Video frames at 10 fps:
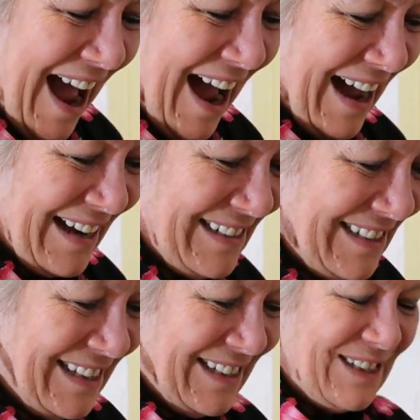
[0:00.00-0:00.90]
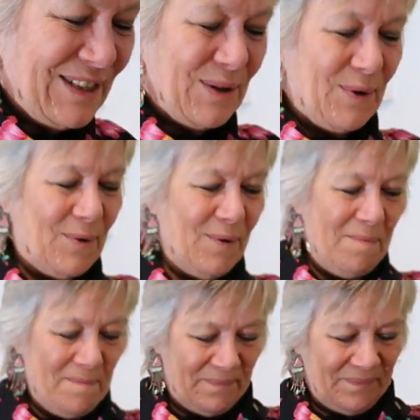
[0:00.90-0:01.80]
And
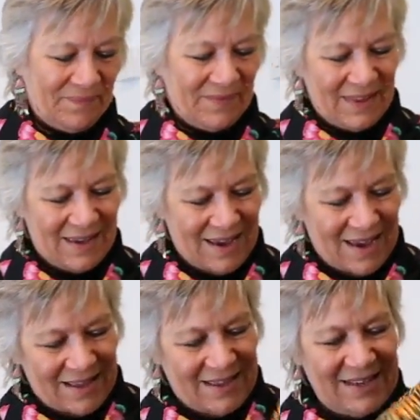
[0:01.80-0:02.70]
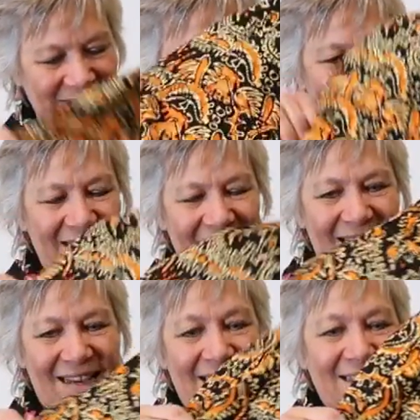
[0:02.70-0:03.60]
so this
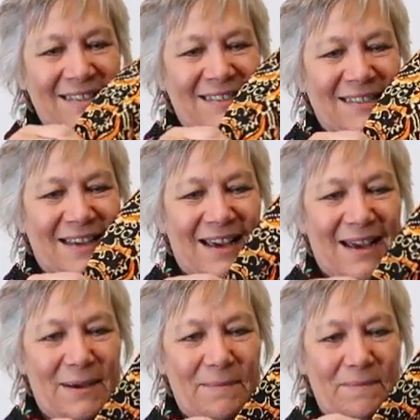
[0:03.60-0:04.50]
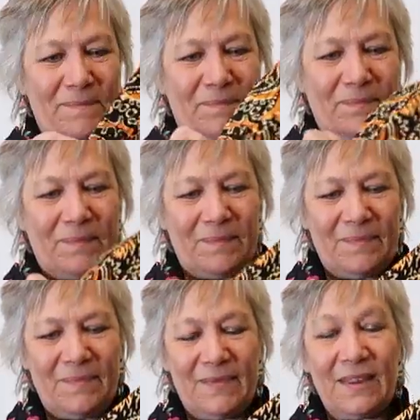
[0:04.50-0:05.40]
is, of
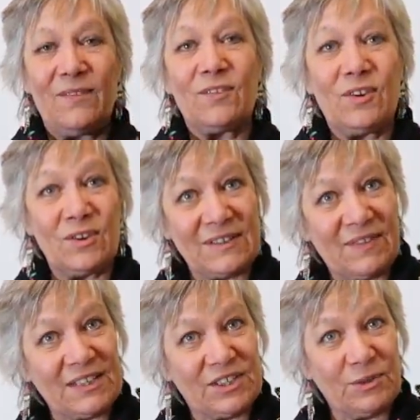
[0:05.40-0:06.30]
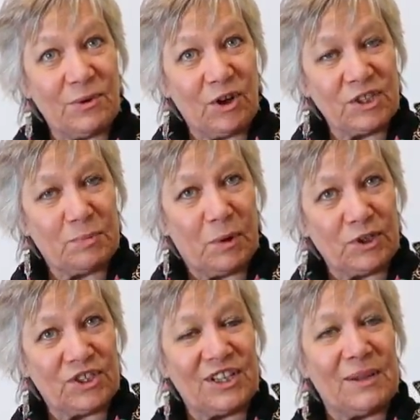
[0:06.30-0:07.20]
course I've had to do a
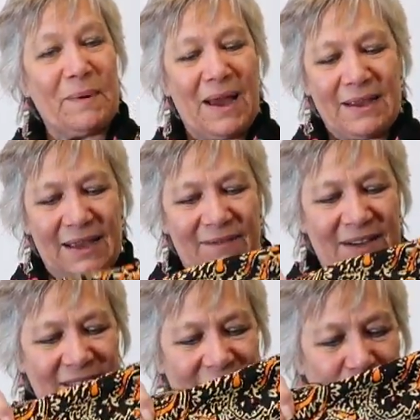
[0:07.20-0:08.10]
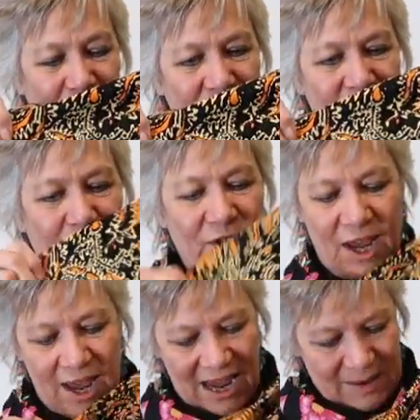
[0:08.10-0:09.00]
hodgepodge at the back. I've had to do a hodgepodge.
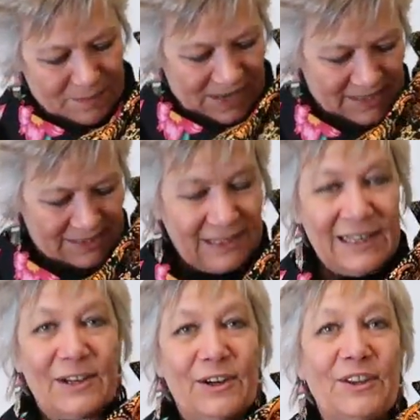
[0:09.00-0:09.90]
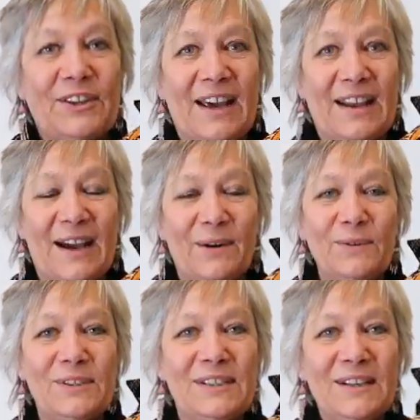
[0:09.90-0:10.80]
I basically cut that
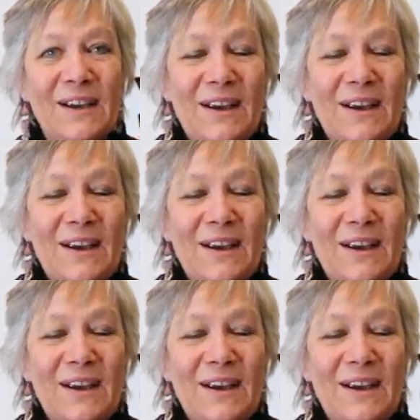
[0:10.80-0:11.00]
out,